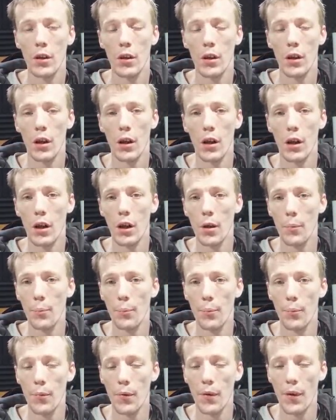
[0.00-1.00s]

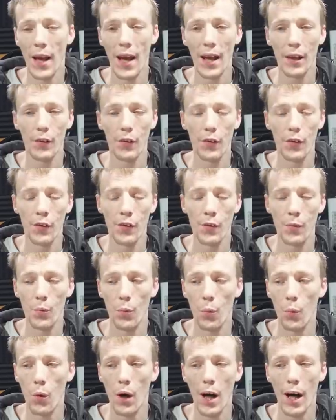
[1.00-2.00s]
um, that's
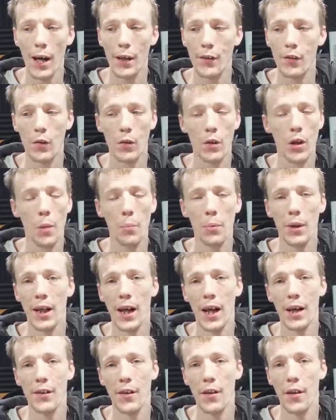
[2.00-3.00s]
way too
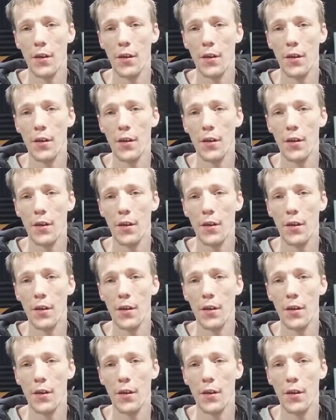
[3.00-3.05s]
complicated,